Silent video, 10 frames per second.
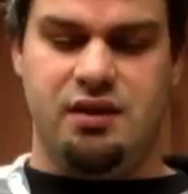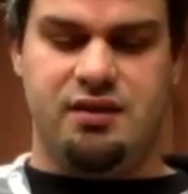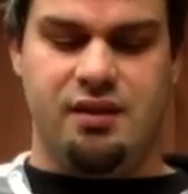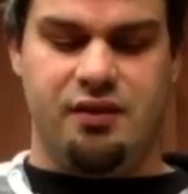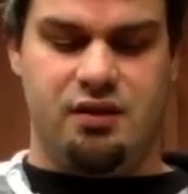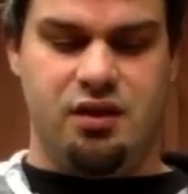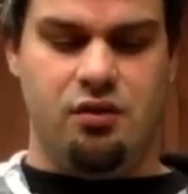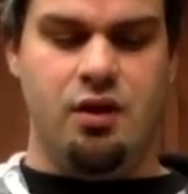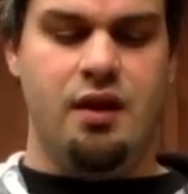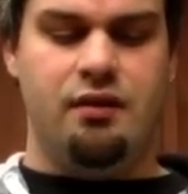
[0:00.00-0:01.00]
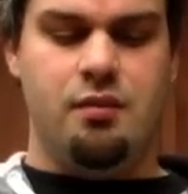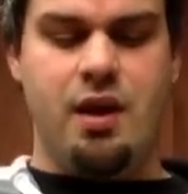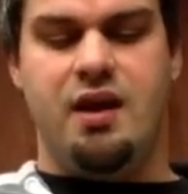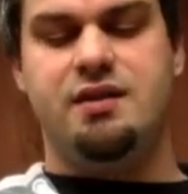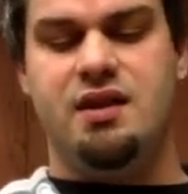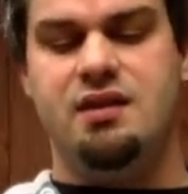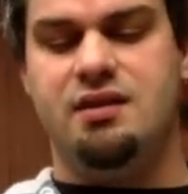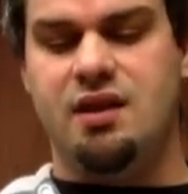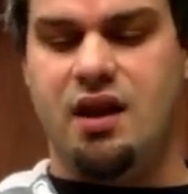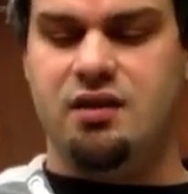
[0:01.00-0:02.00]
gist of it too. The
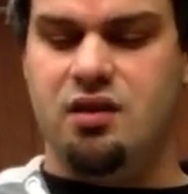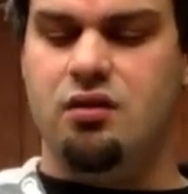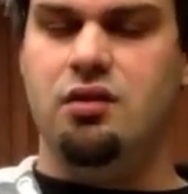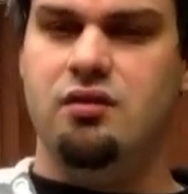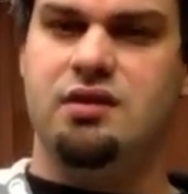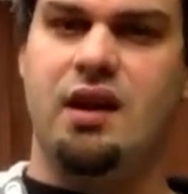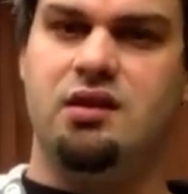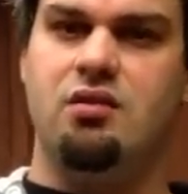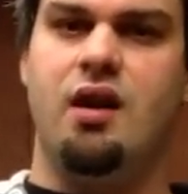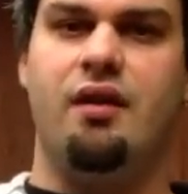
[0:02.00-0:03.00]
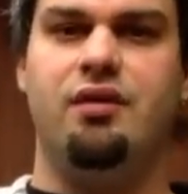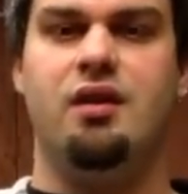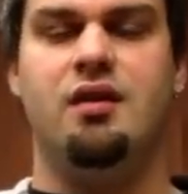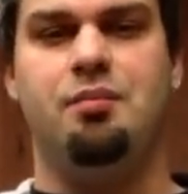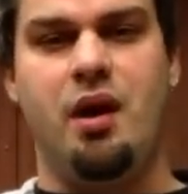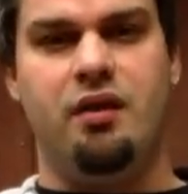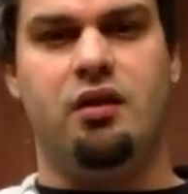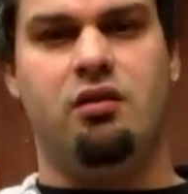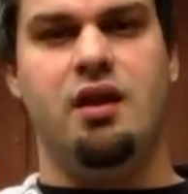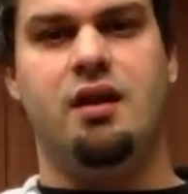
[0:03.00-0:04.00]
magazines that I do use, I do have the
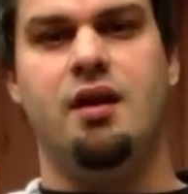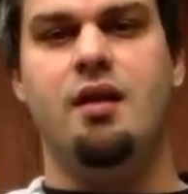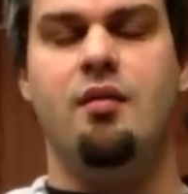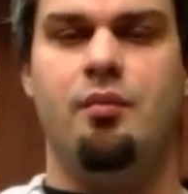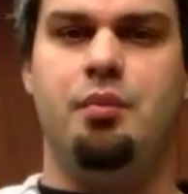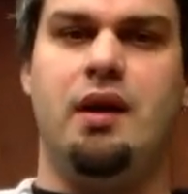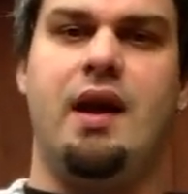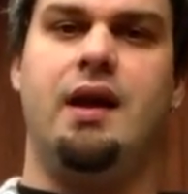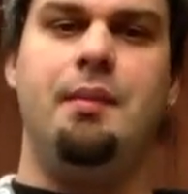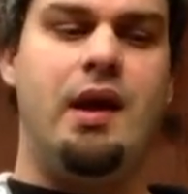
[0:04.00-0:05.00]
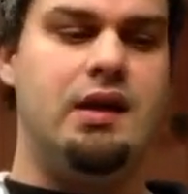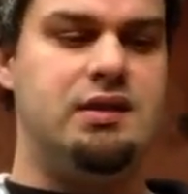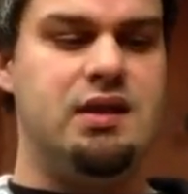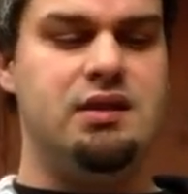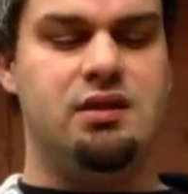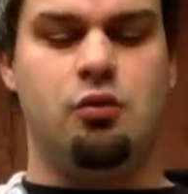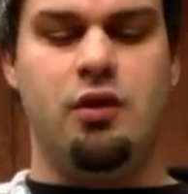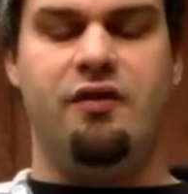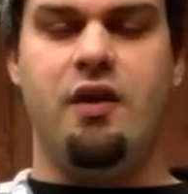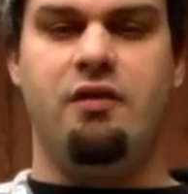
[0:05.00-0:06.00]
Butler Creek banana magazines, the
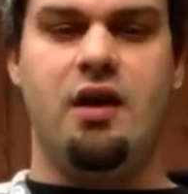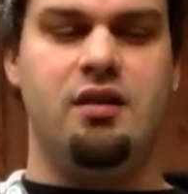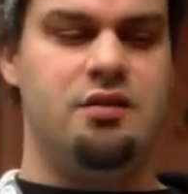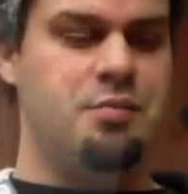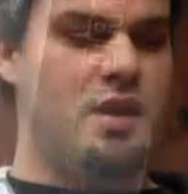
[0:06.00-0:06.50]
25 rounders,